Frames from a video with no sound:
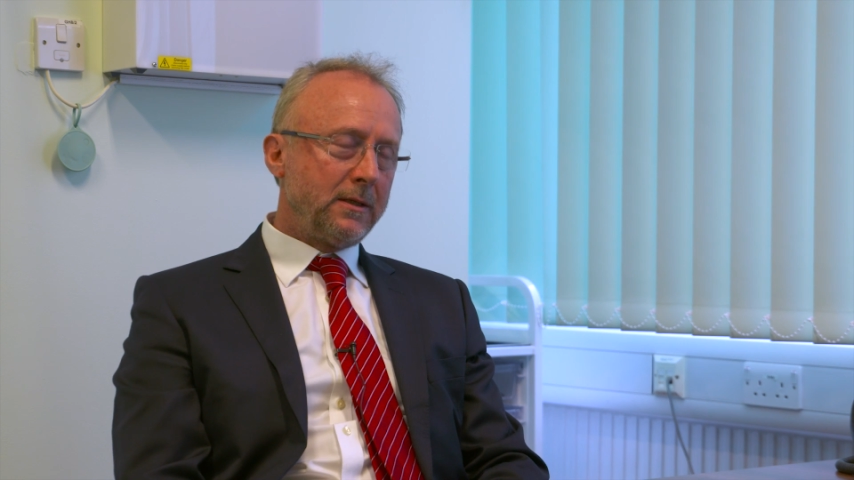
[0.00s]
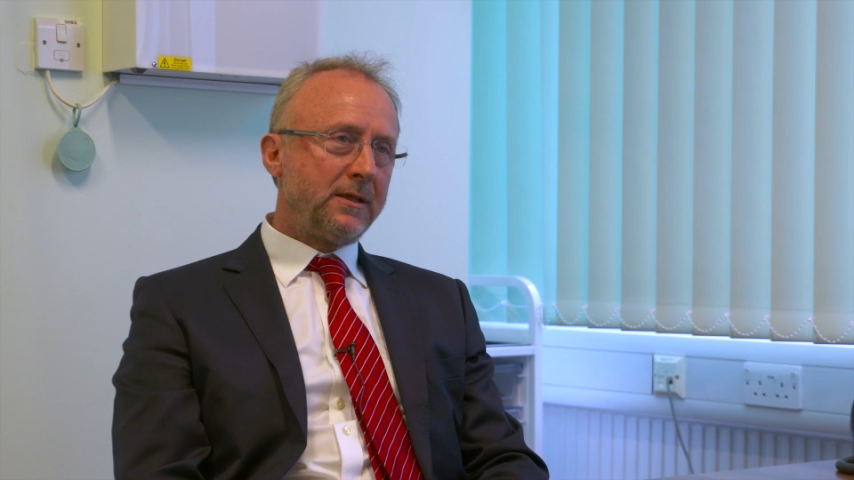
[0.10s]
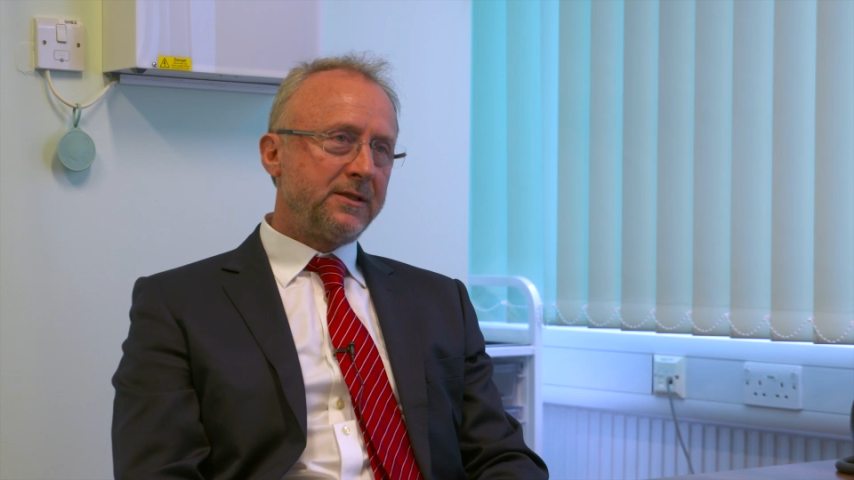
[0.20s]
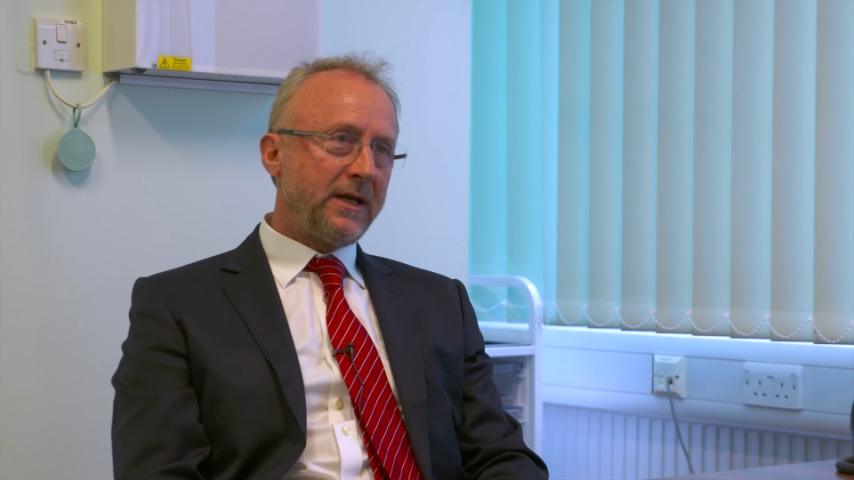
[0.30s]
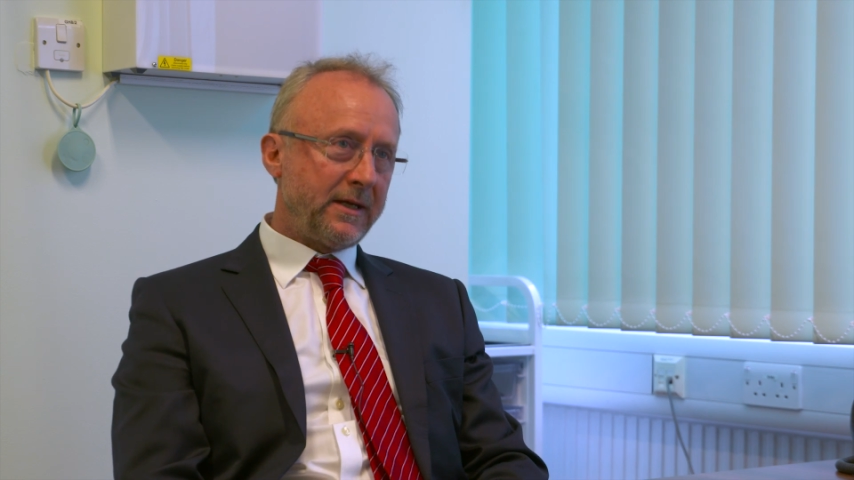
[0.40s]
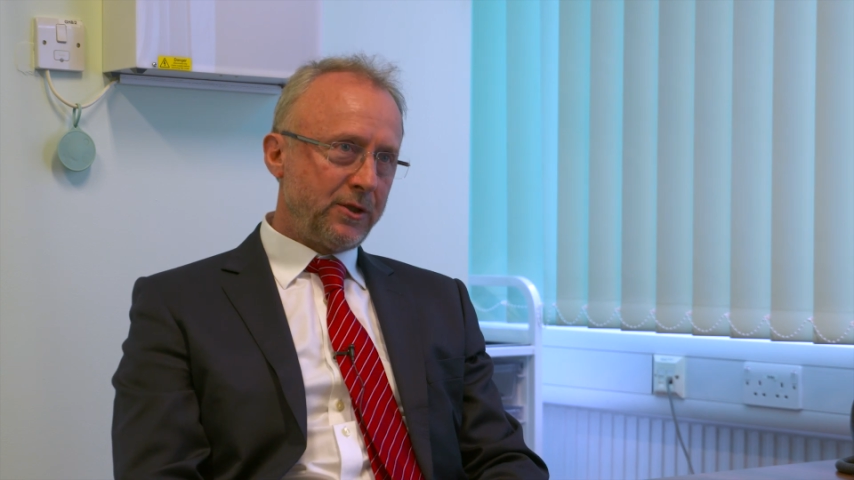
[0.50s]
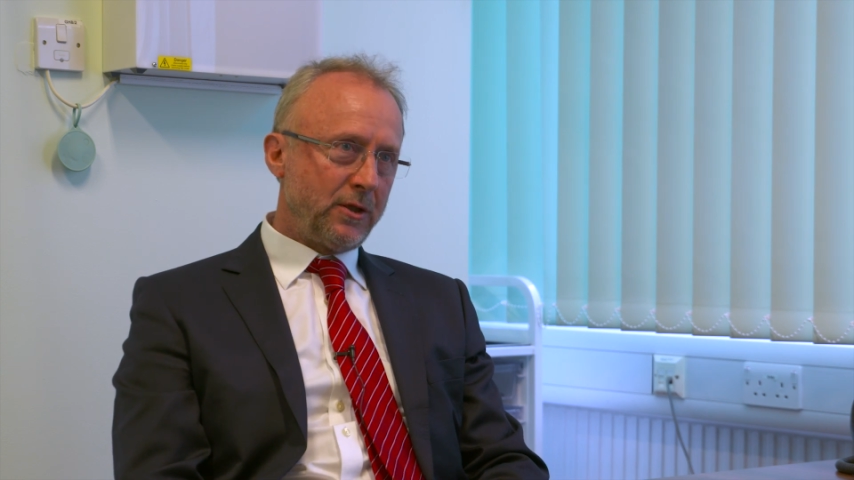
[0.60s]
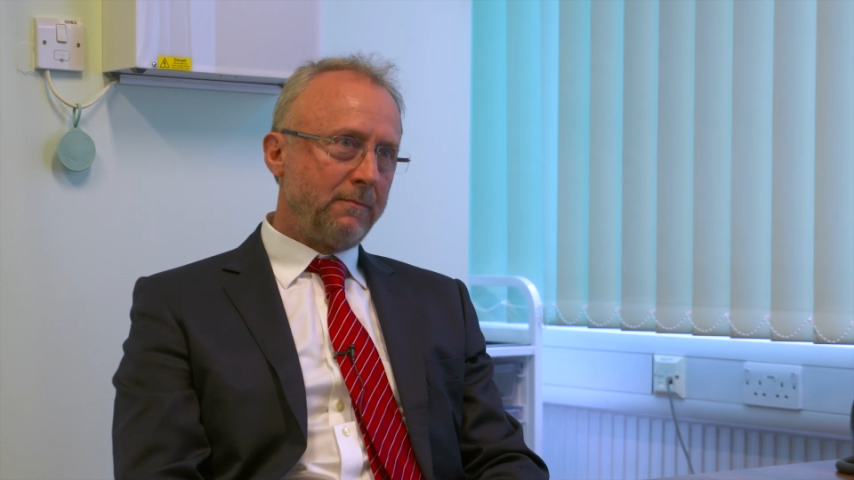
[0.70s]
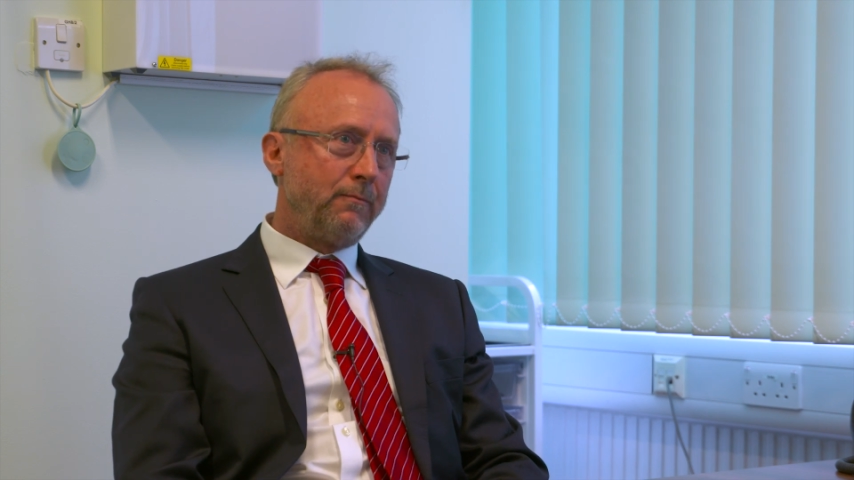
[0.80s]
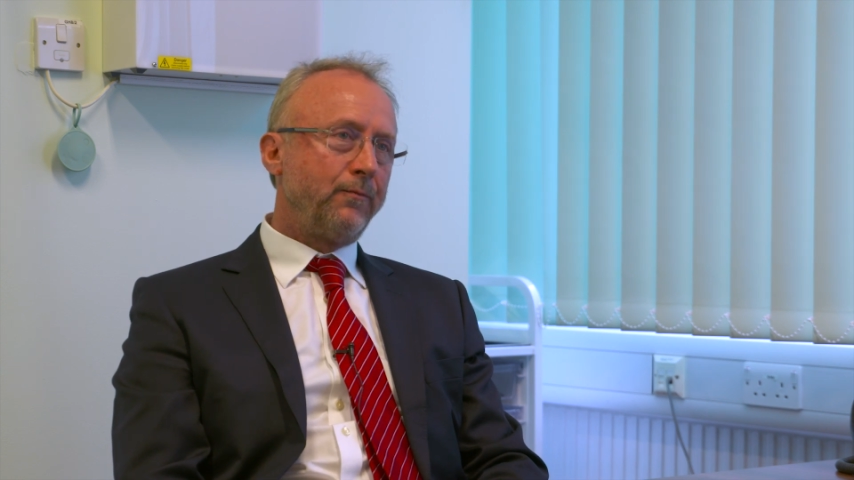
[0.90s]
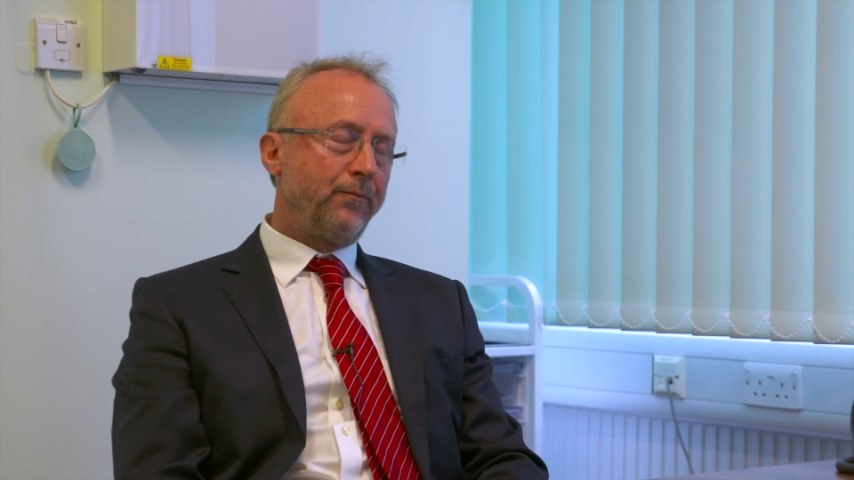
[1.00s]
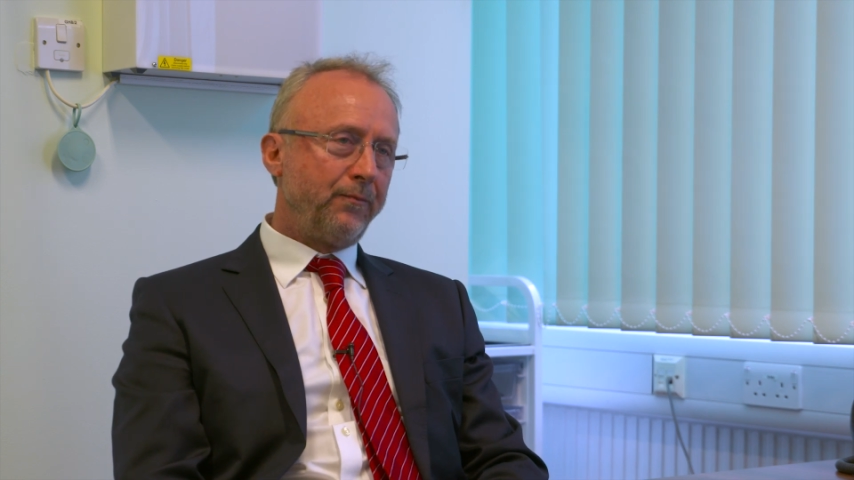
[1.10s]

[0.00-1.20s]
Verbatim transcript: dissection,